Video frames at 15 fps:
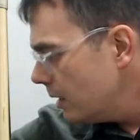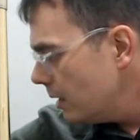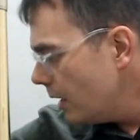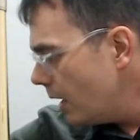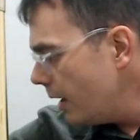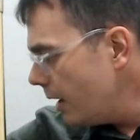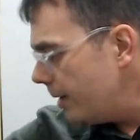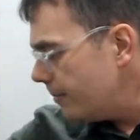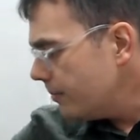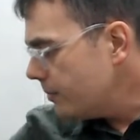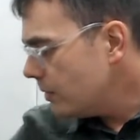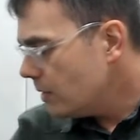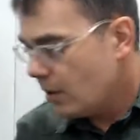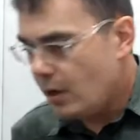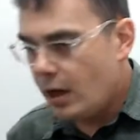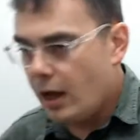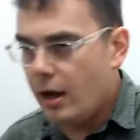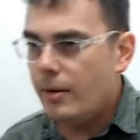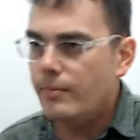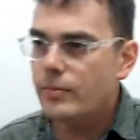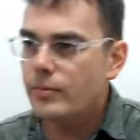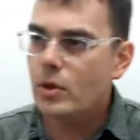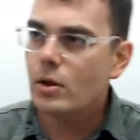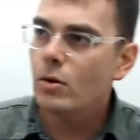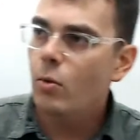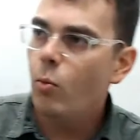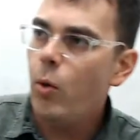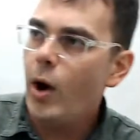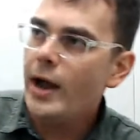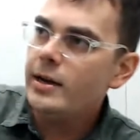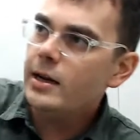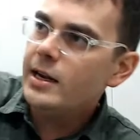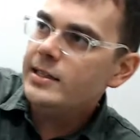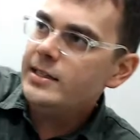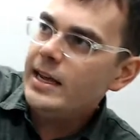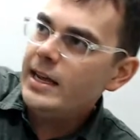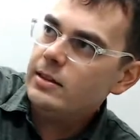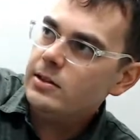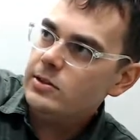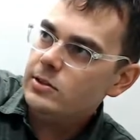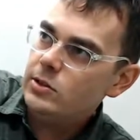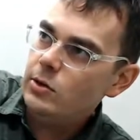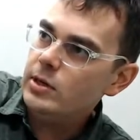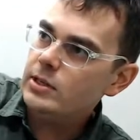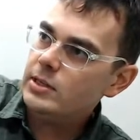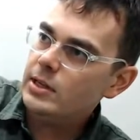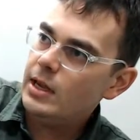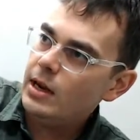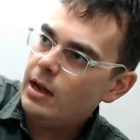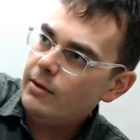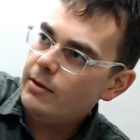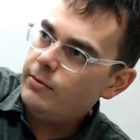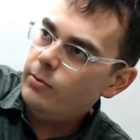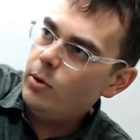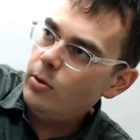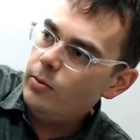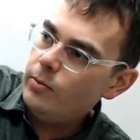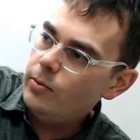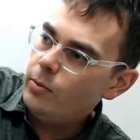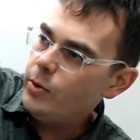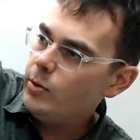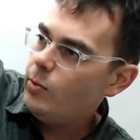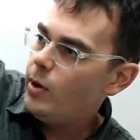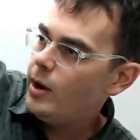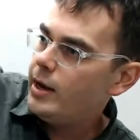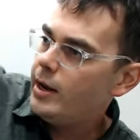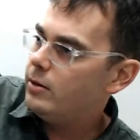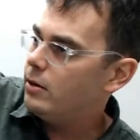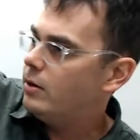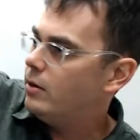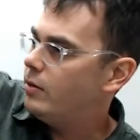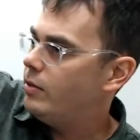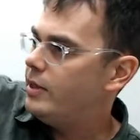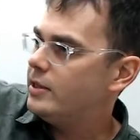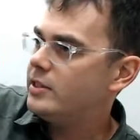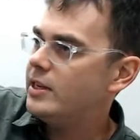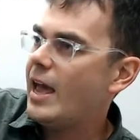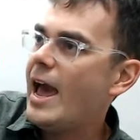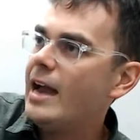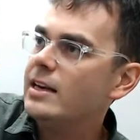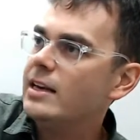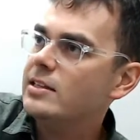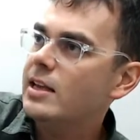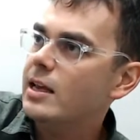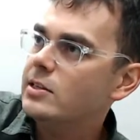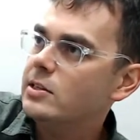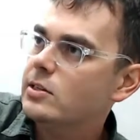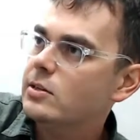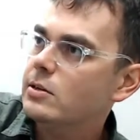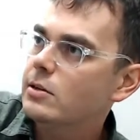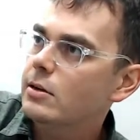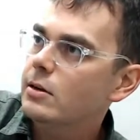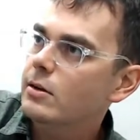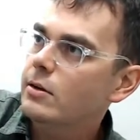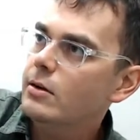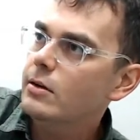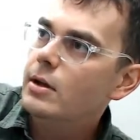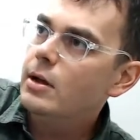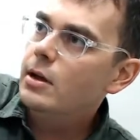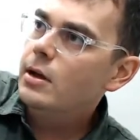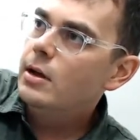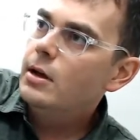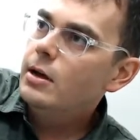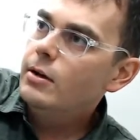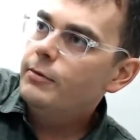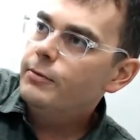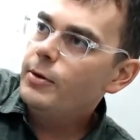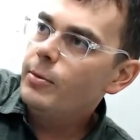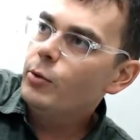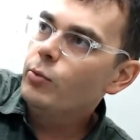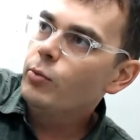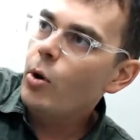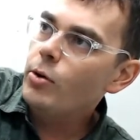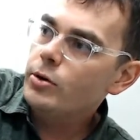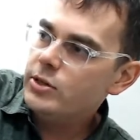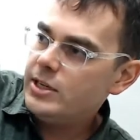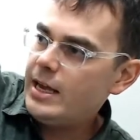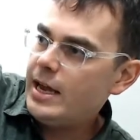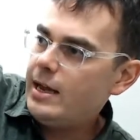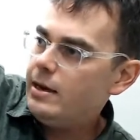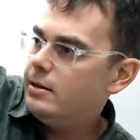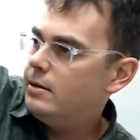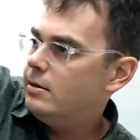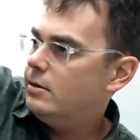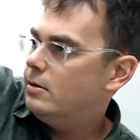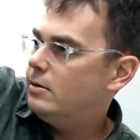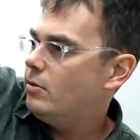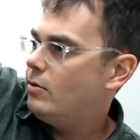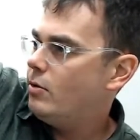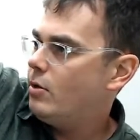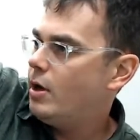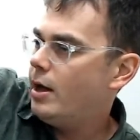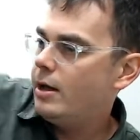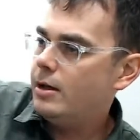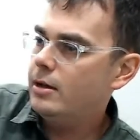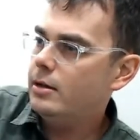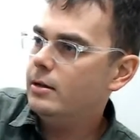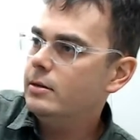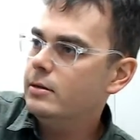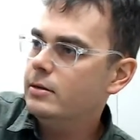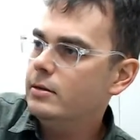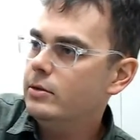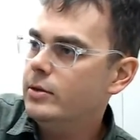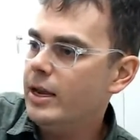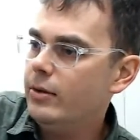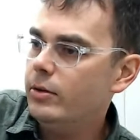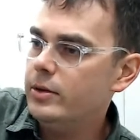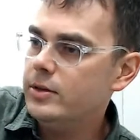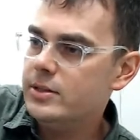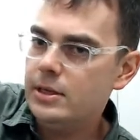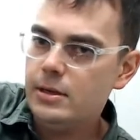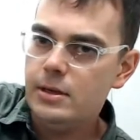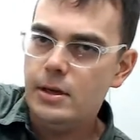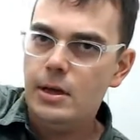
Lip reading: All right. Why did I take the tuning slide off? Well, we want this access from the rotor side, you can't really see,